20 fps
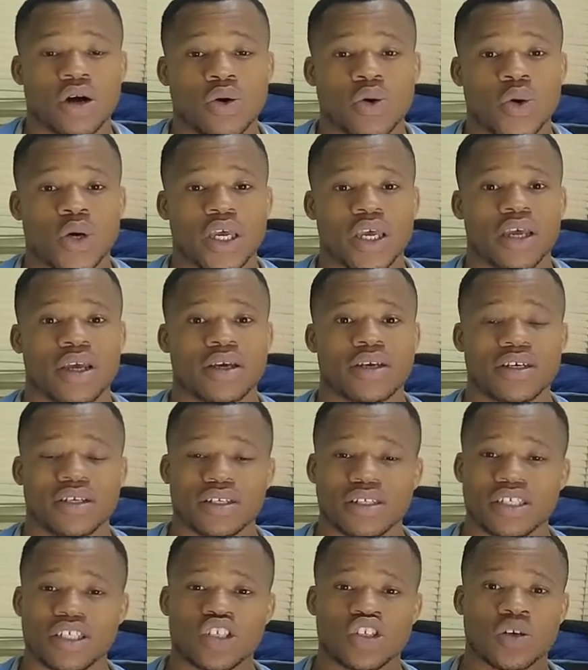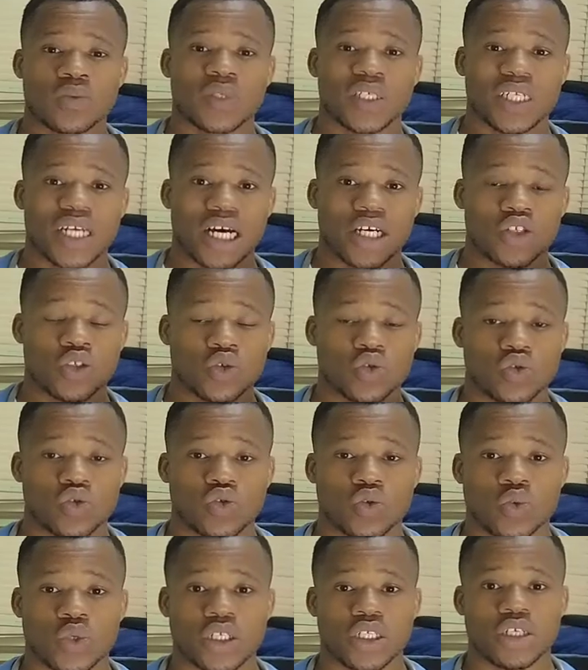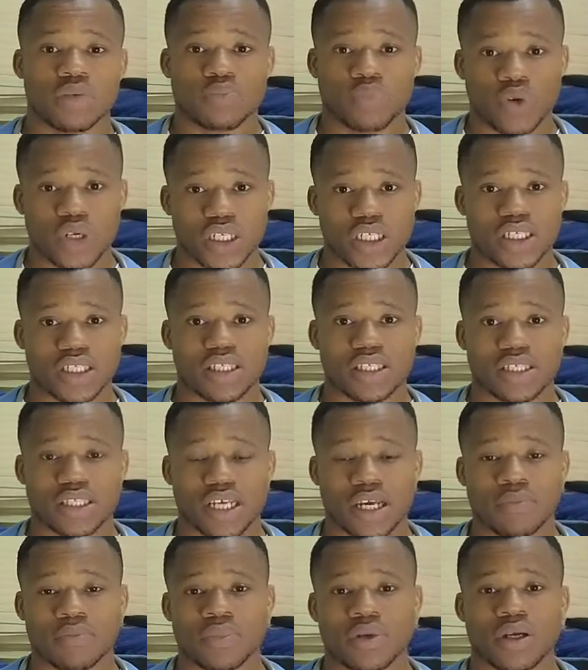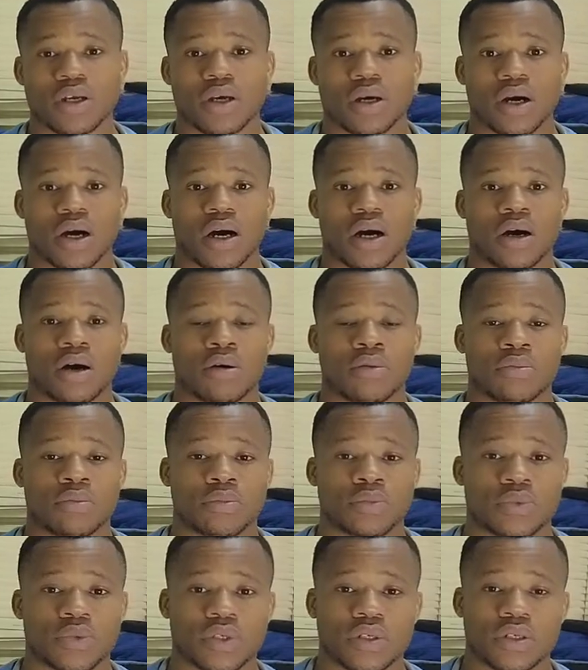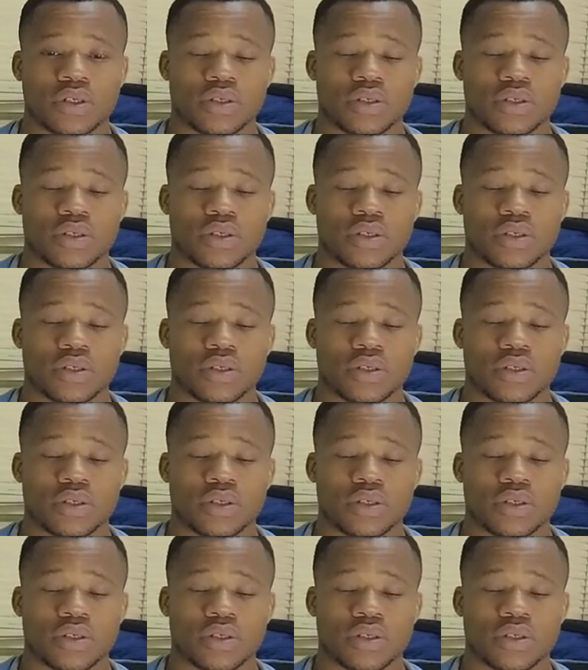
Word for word: okay this subject has to do with the body system um,